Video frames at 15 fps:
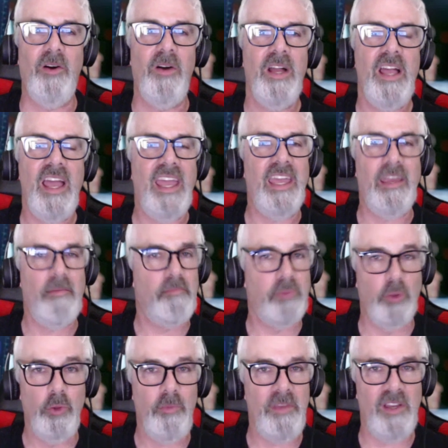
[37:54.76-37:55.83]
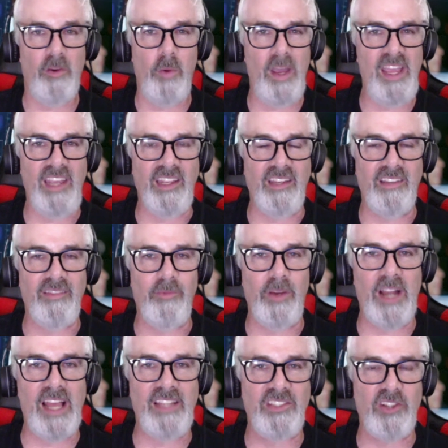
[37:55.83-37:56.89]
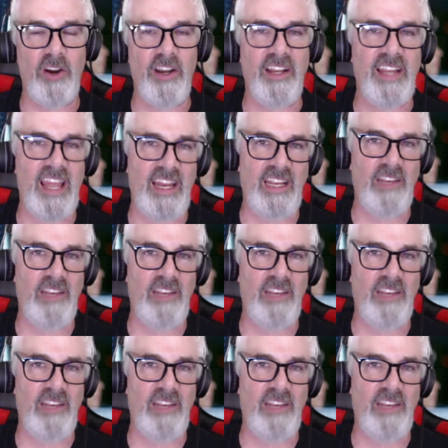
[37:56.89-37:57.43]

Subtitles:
it blew me away when I started getting